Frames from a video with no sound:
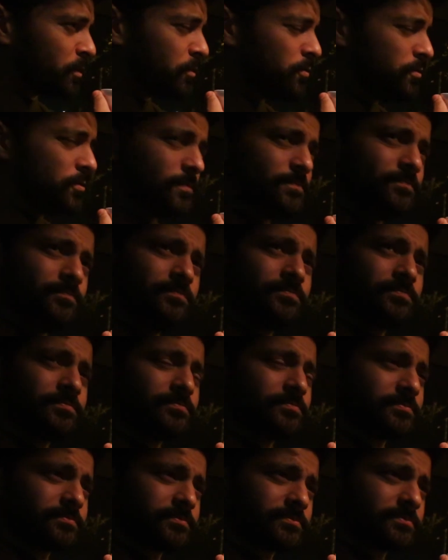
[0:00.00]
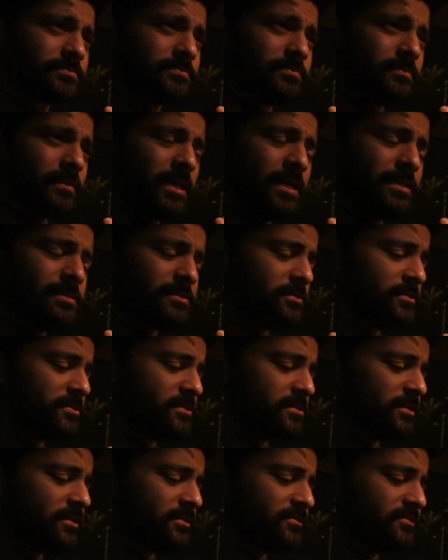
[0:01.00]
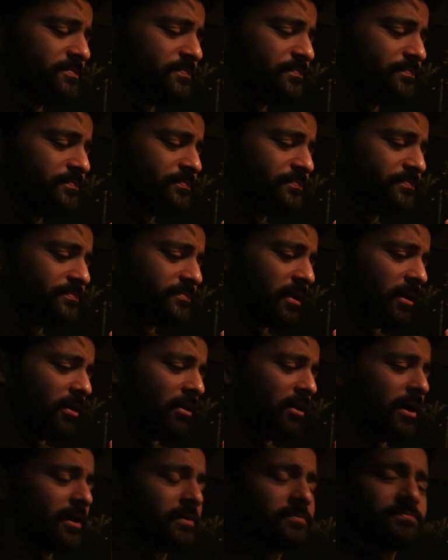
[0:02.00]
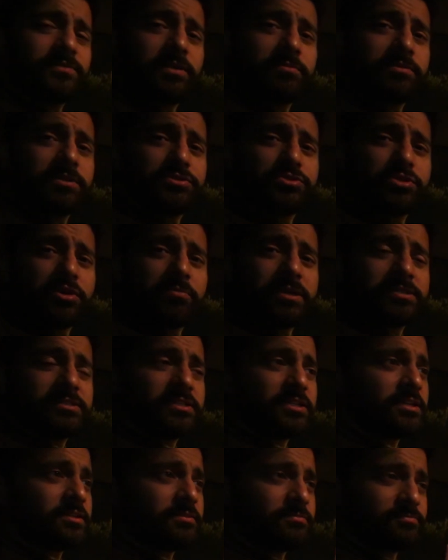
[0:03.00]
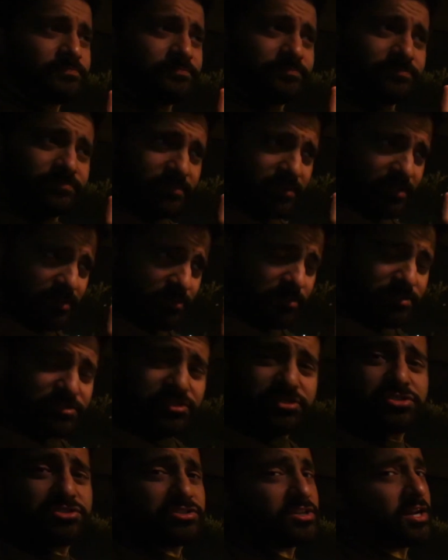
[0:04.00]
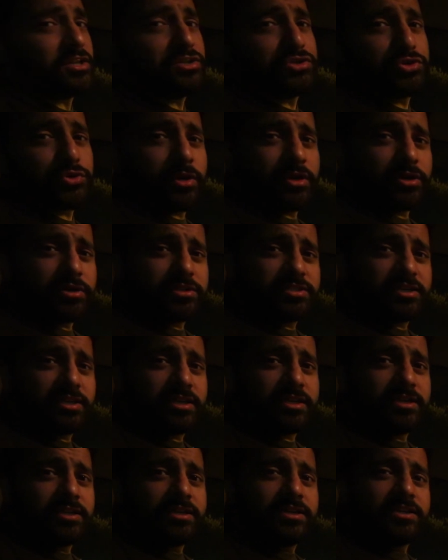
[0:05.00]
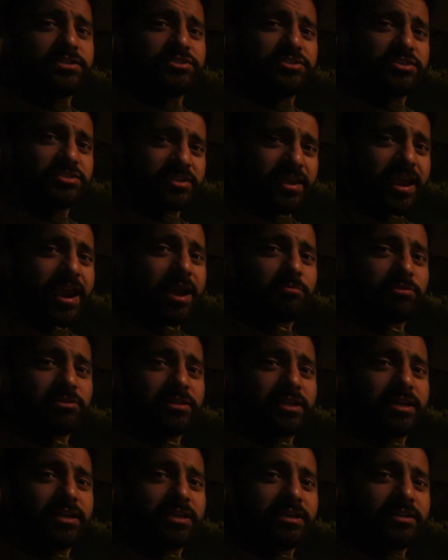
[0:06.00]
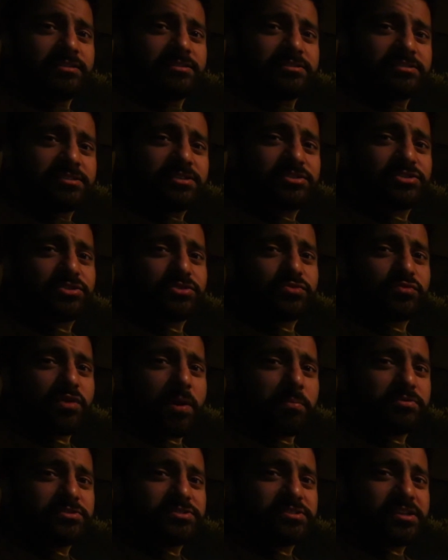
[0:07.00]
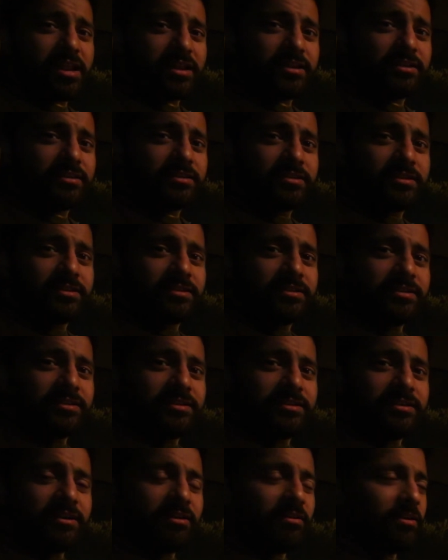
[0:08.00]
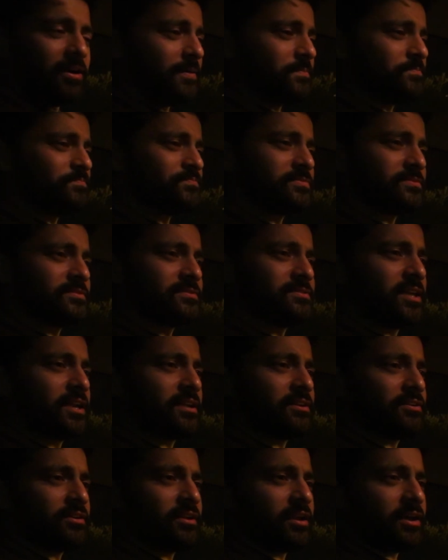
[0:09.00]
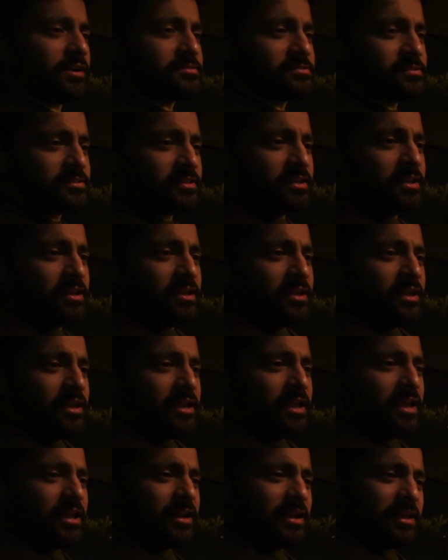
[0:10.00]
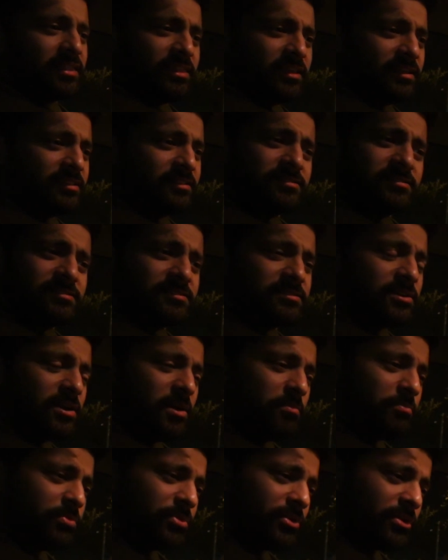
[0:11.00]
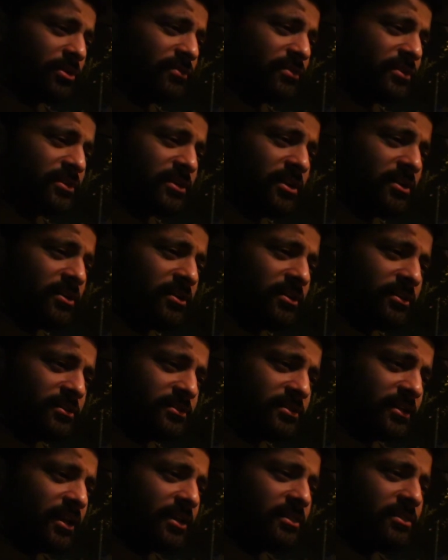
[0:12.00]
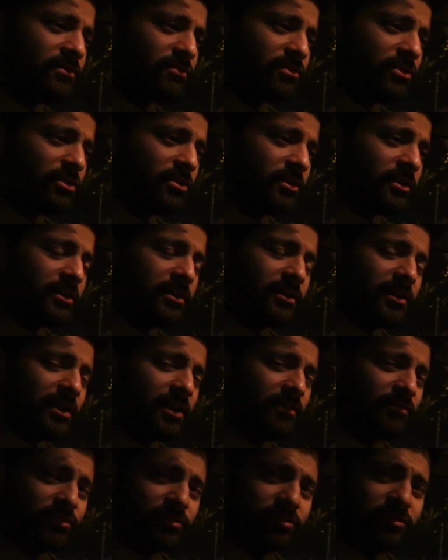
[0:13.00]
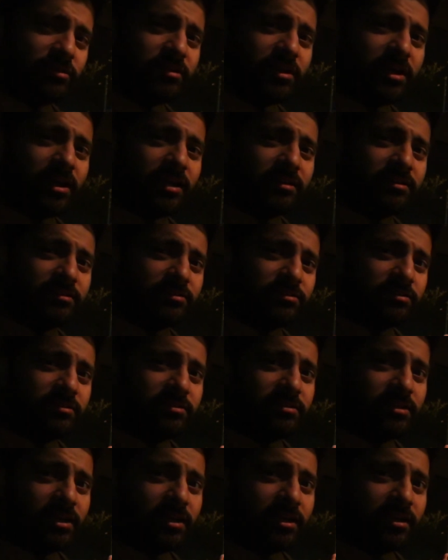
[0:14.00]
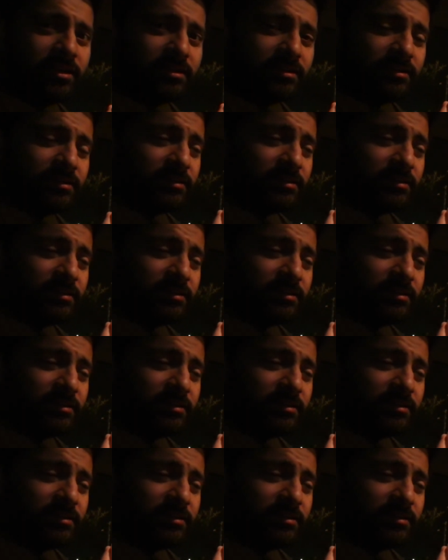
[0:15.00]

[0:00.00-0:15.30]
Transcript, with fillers: Ooh, that's good stuff. All right, I'm gonna enjoy my tea, and my sister's gotta enjoy her tea. She's camera lady, sister's representing. All right, take care, guys. And I think this is a perfect area to end the vlog. Have a good night, good day.